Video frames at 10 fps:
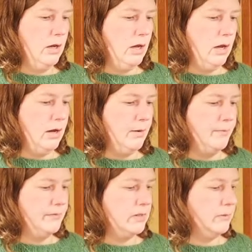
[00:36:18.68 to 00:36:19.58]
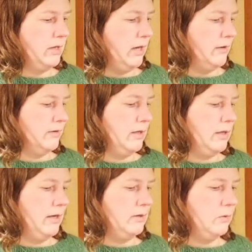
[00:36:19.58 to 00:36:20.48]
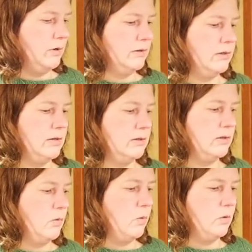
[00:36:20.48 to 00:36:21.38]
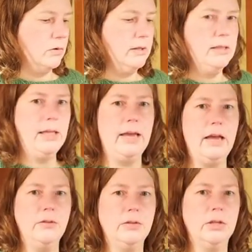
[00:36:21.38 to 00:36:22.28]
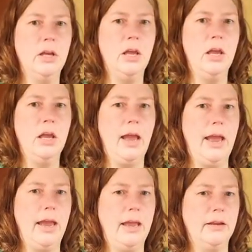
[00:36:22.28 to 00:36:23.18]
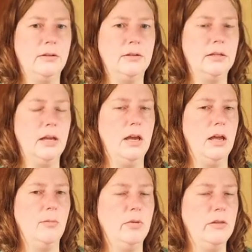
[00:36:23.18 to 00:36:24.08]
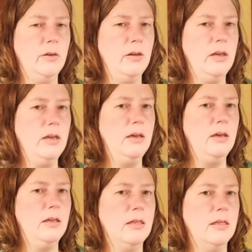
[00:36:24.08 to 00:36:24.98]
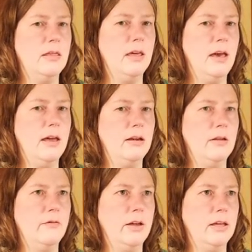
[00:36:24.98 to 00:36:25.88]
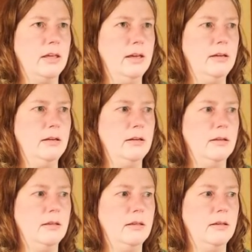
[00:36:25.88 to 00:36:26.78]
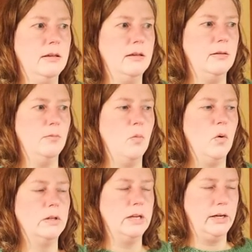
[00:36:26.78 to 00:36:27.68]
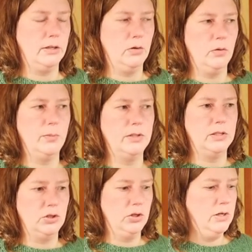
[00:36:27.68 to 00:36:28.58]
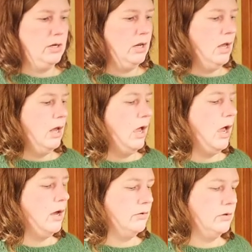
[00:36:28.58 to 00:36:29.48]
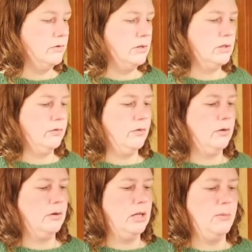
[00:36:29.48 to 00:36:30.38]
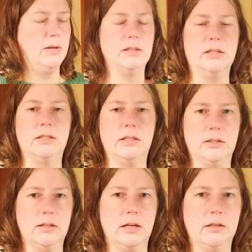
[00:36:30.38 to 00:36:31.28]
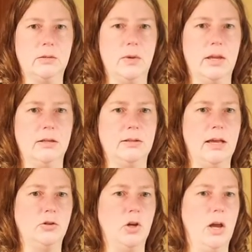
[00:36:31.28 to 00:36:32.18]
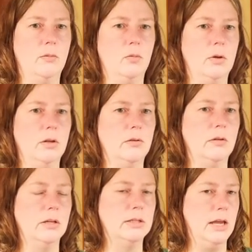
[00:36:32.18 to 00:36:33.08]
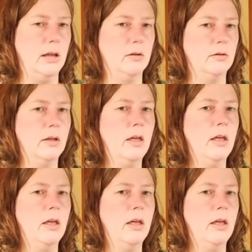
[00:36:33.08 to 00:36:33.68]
Something else I liked was this quarterly layout, and I'm thinking that if I get the more technical position, I'll use this for keeping statistics, because that job will entail